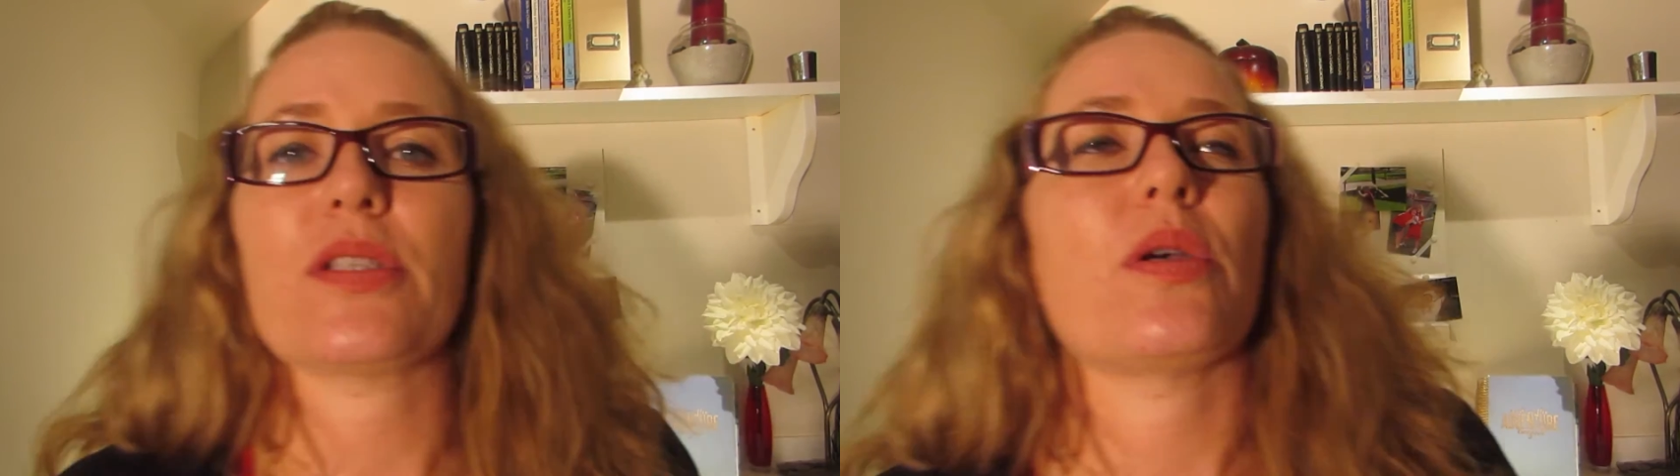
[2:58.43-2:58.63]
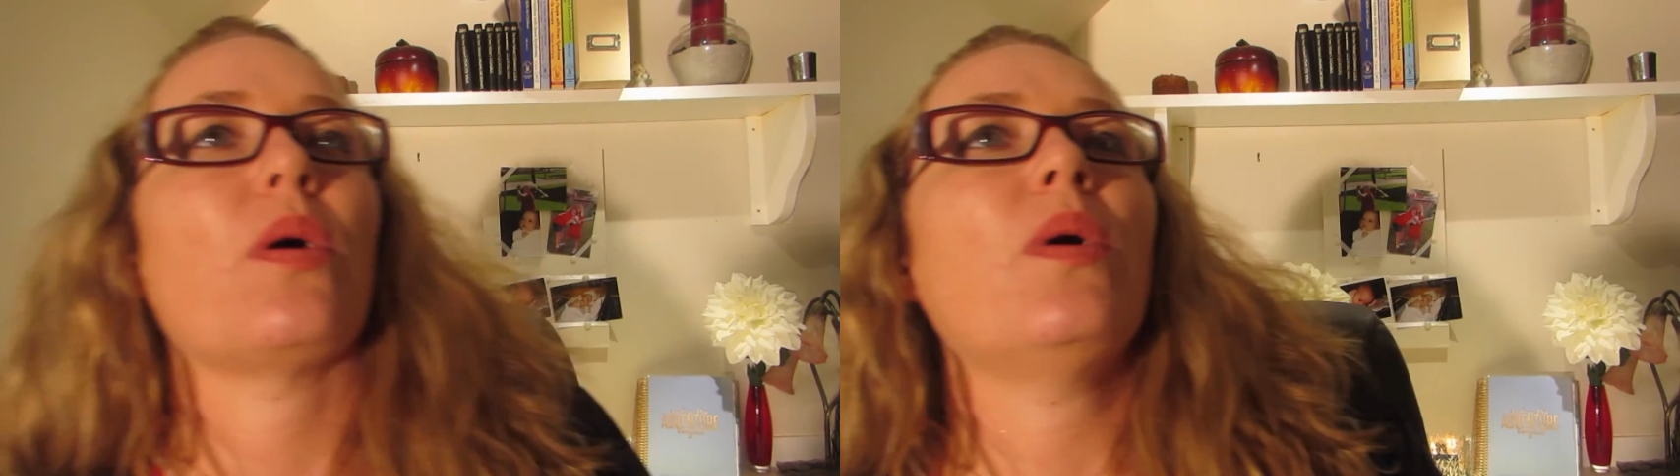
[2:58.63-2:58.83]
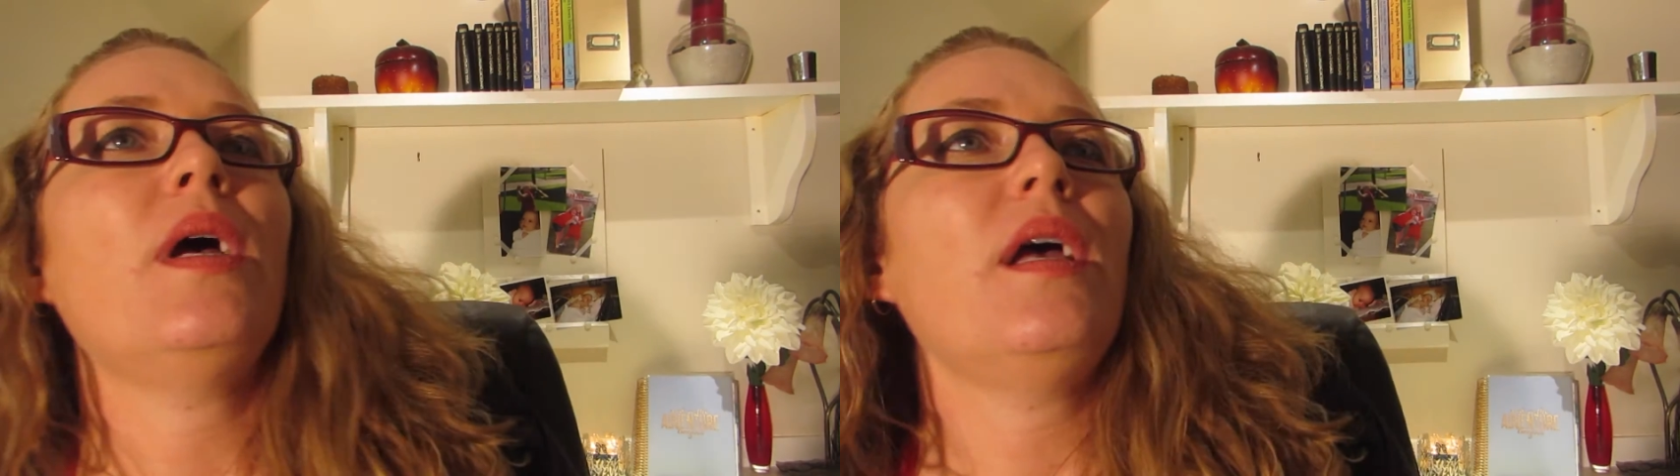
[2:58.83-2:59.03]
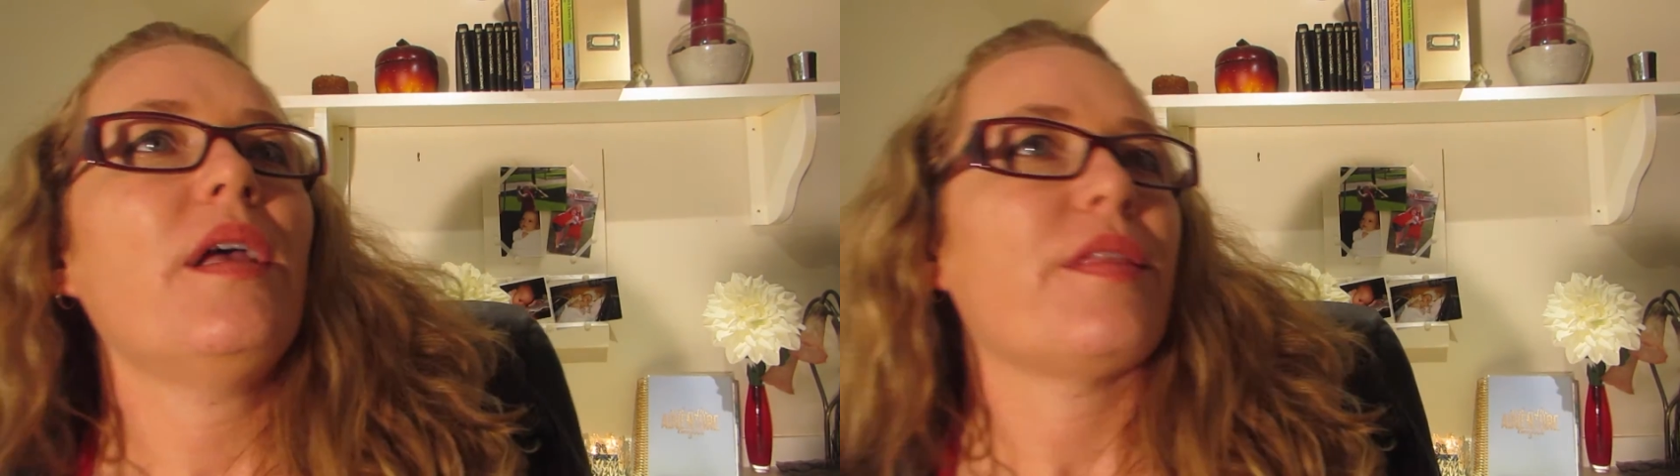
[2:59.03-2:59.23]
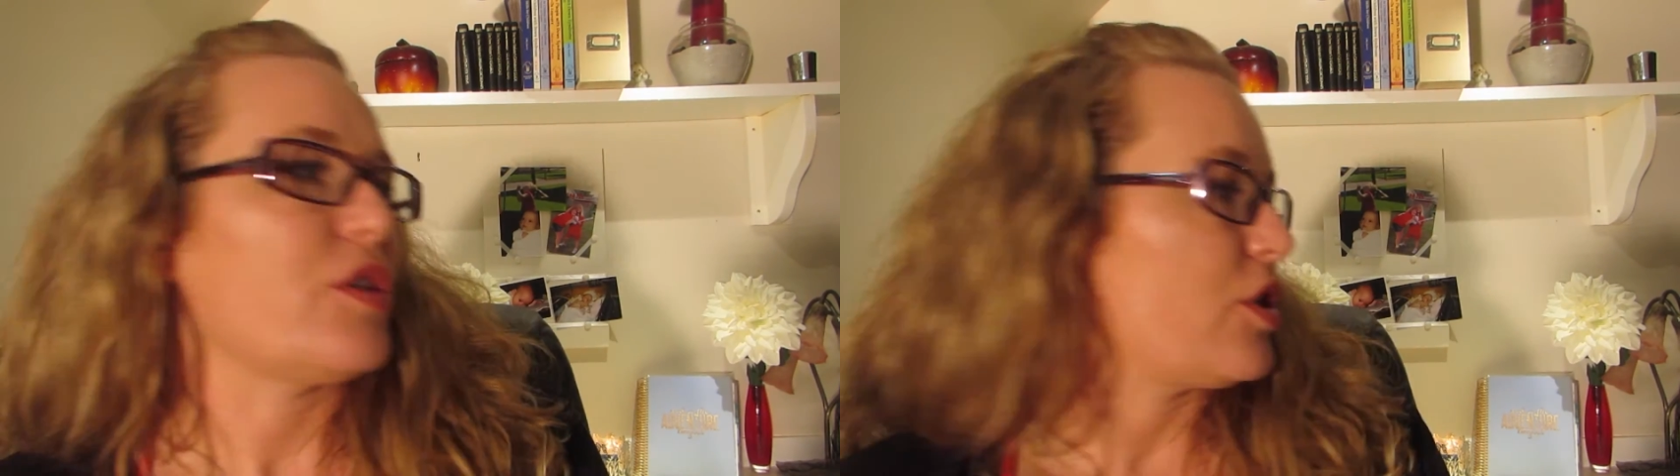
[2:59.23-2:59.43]
So
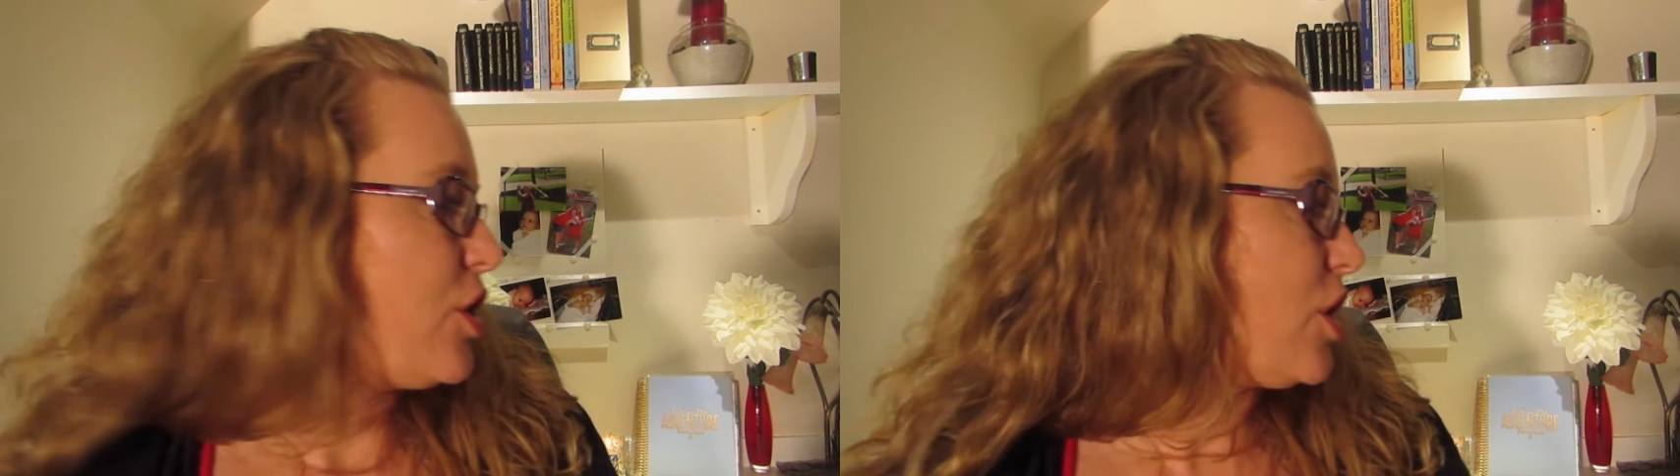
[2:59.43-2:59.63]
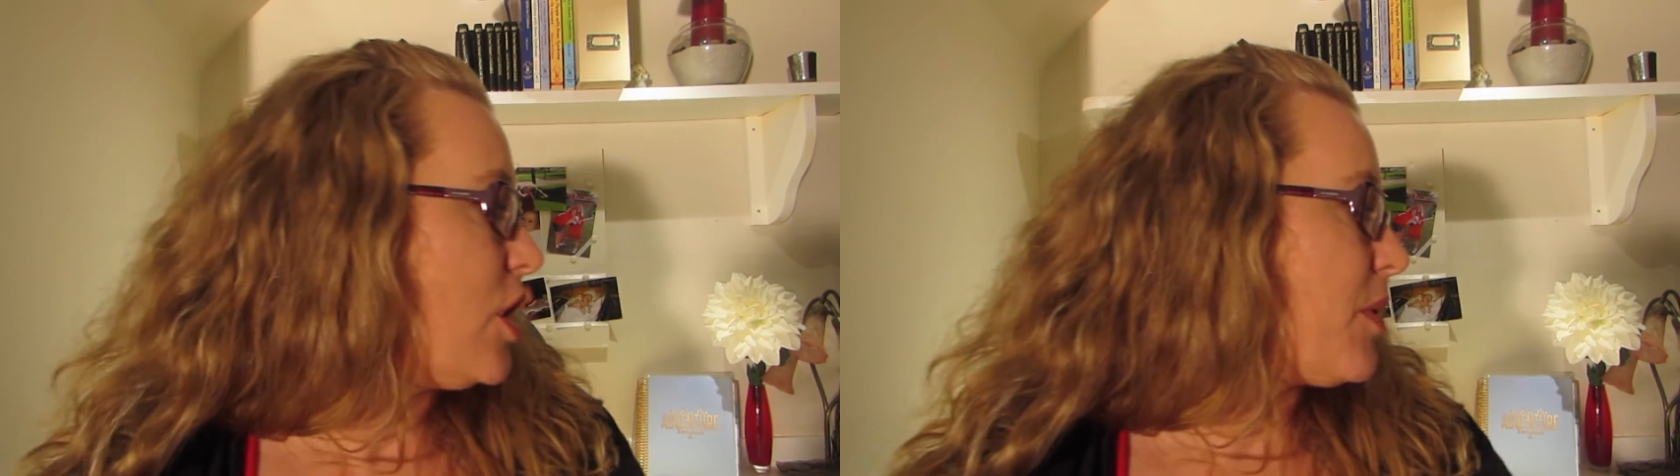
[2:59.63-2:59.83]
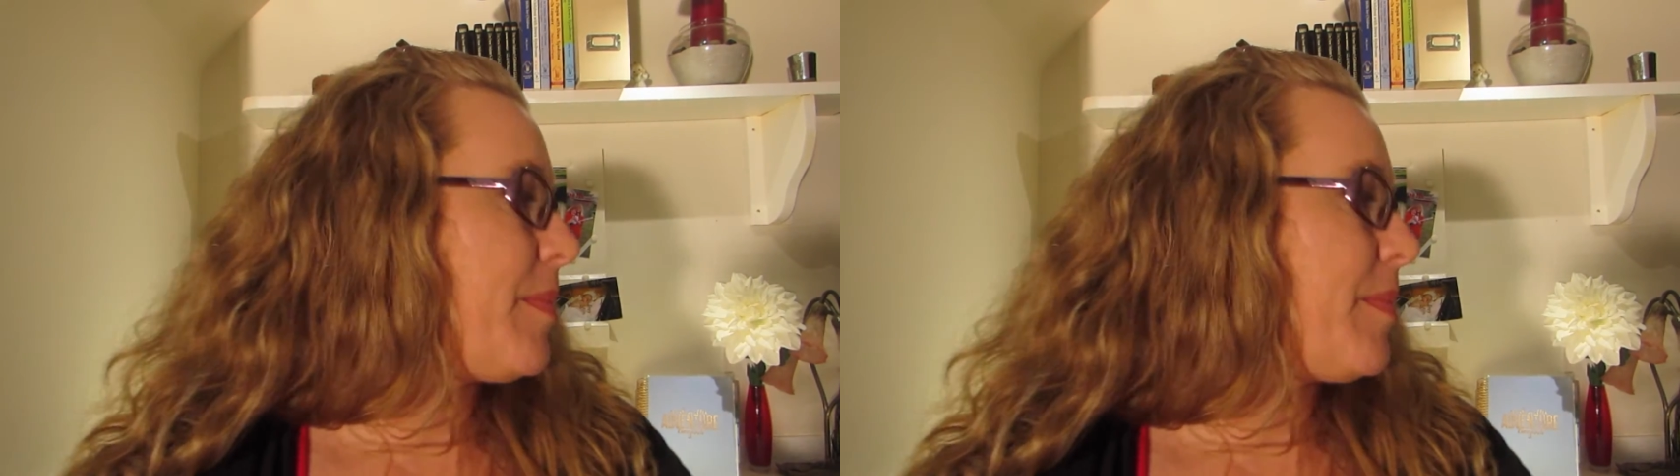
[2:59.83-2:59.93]
the surgical